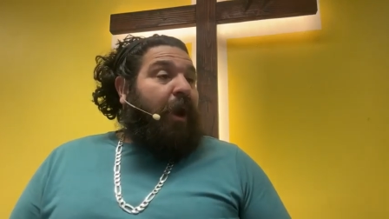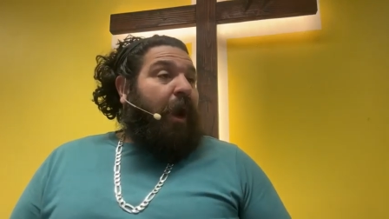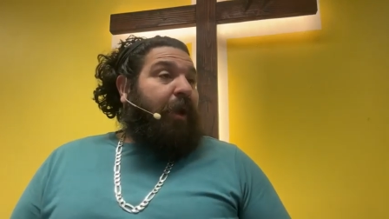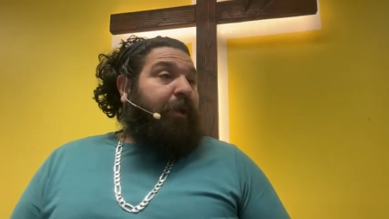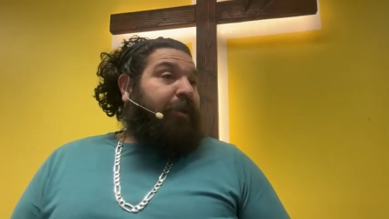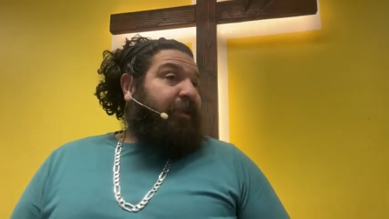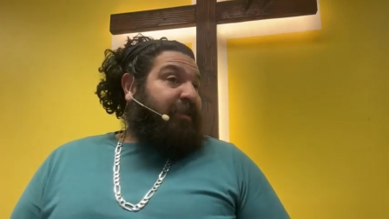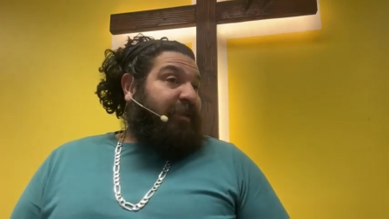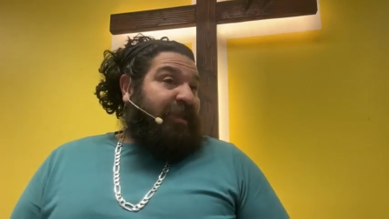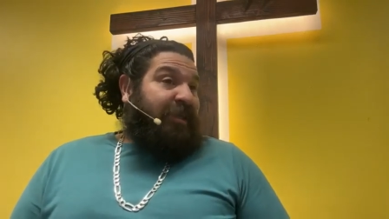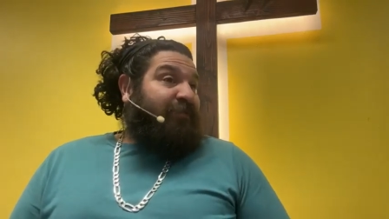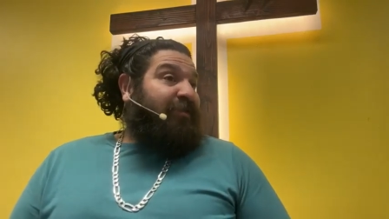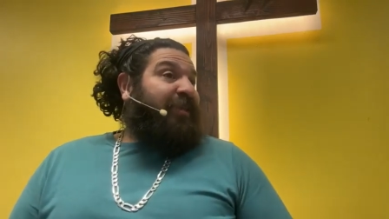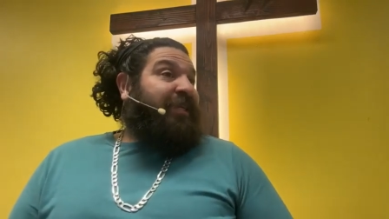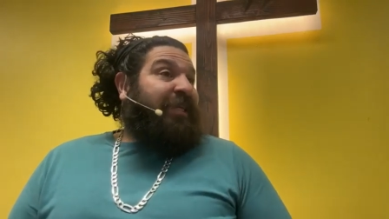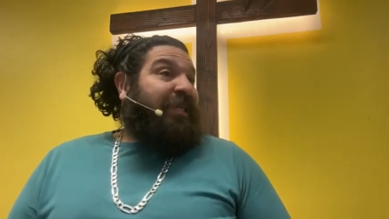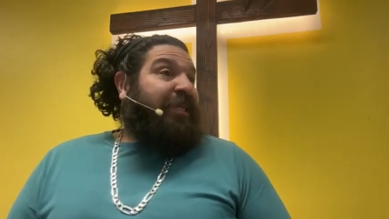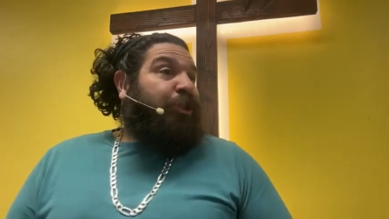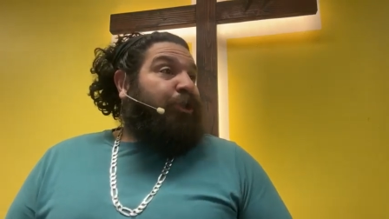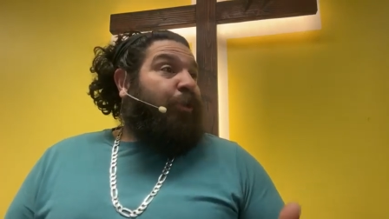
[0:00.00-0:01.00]
God doesn't
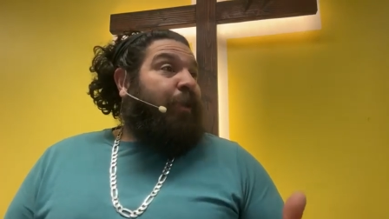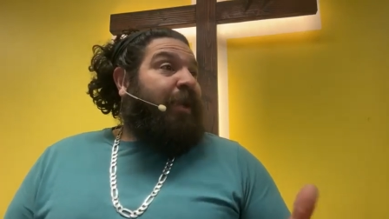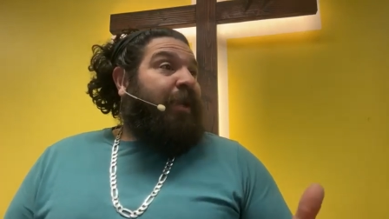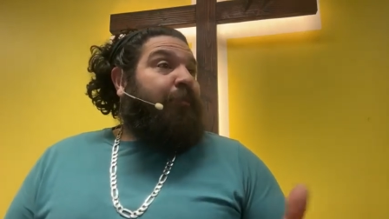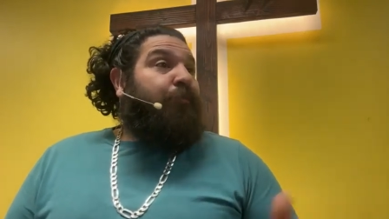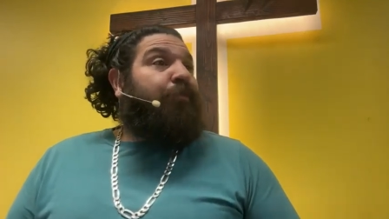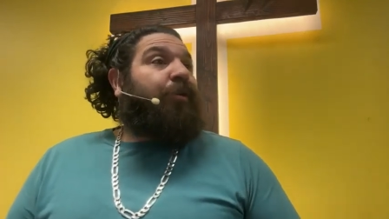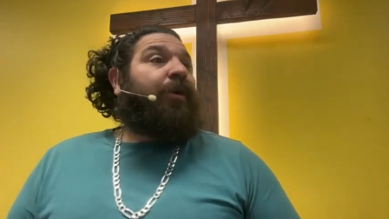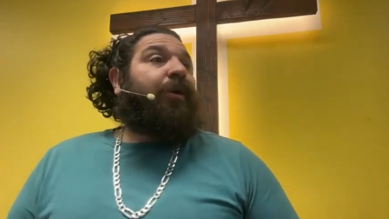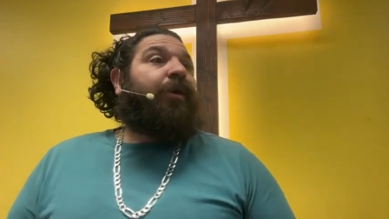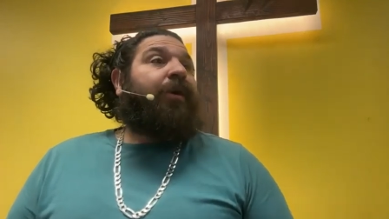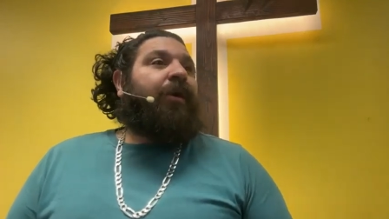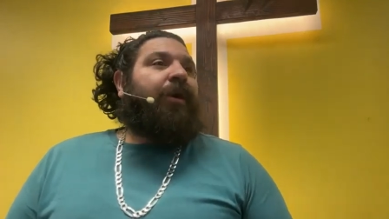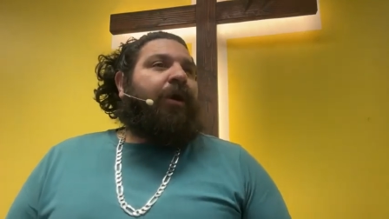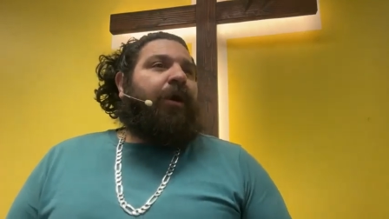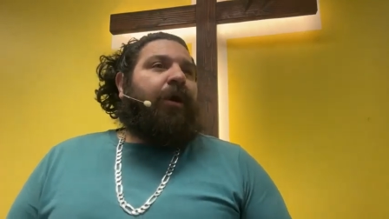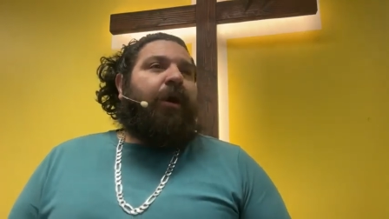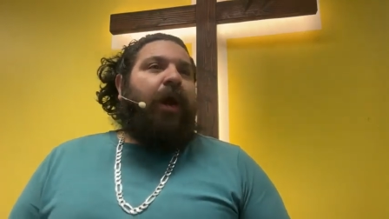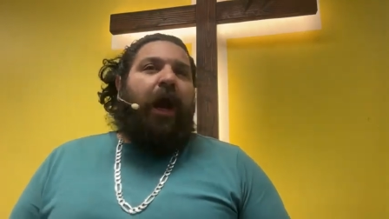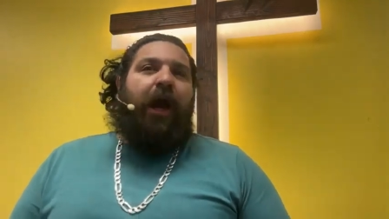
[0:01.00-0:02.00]
even need your input.
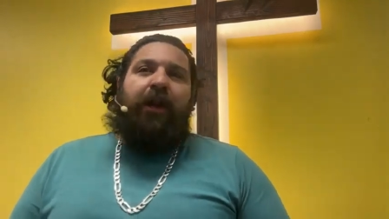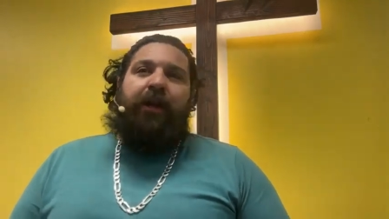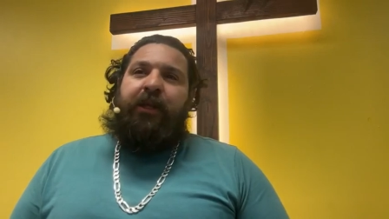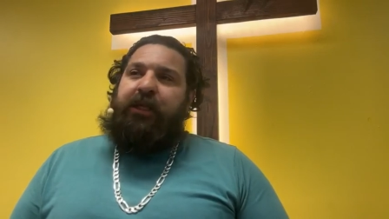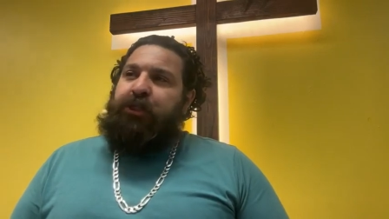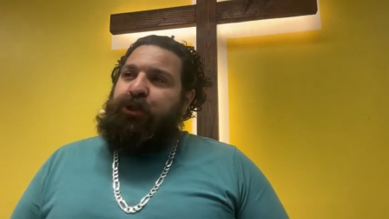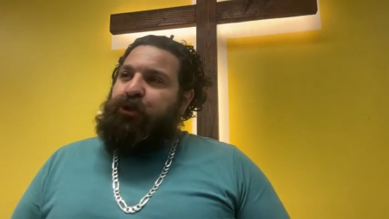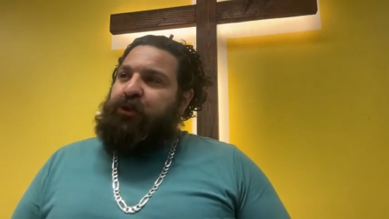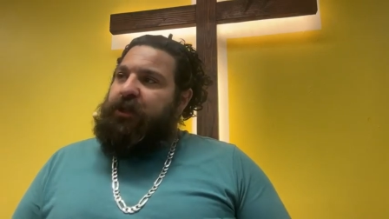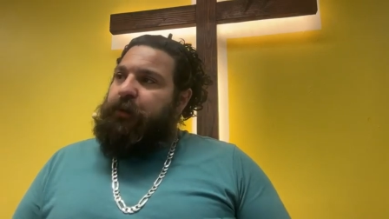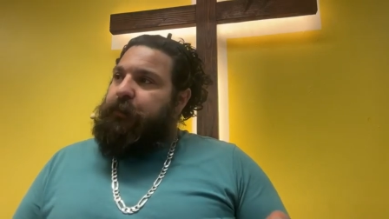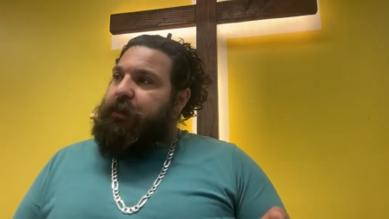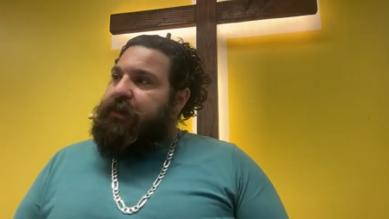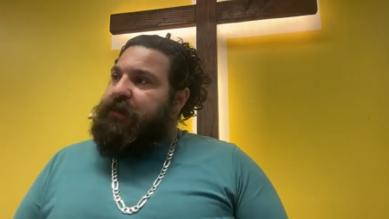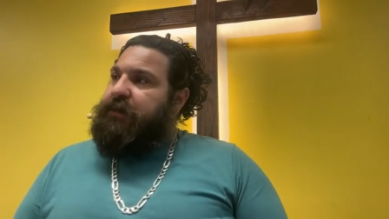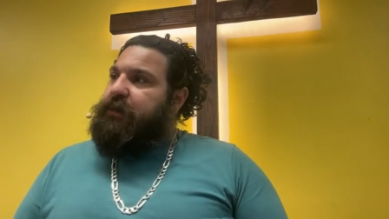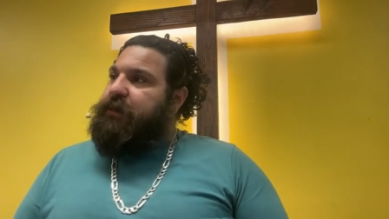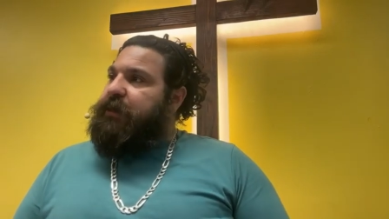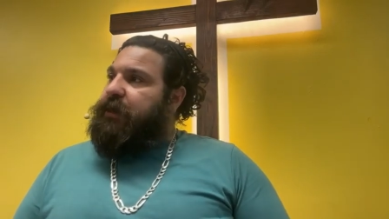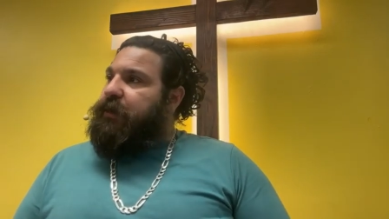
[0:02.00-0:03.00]
God needs you to
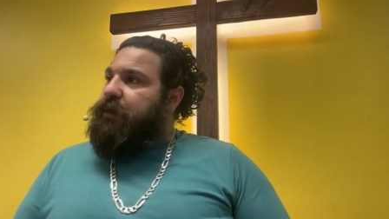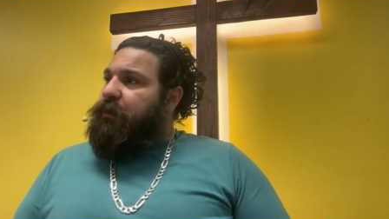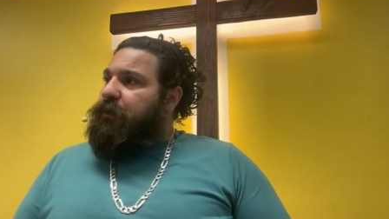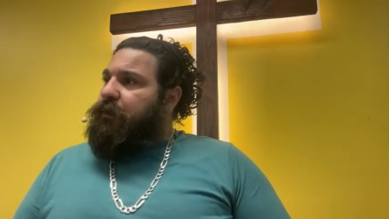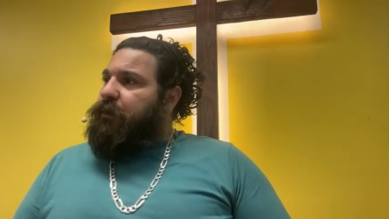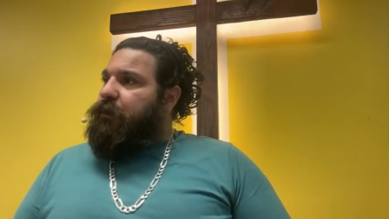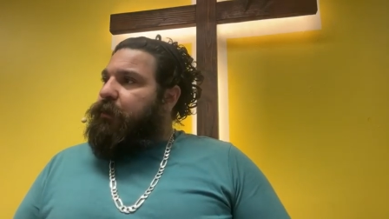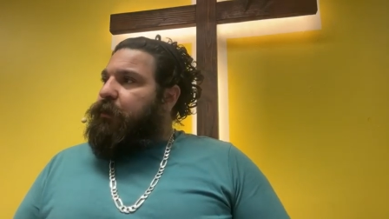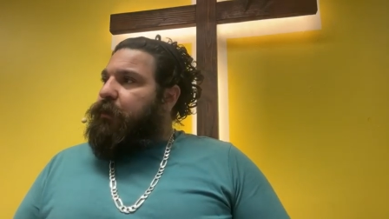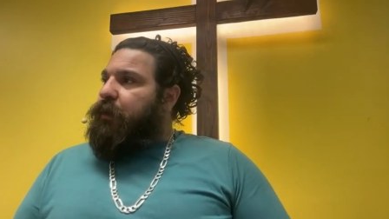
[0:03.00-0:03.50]
be still.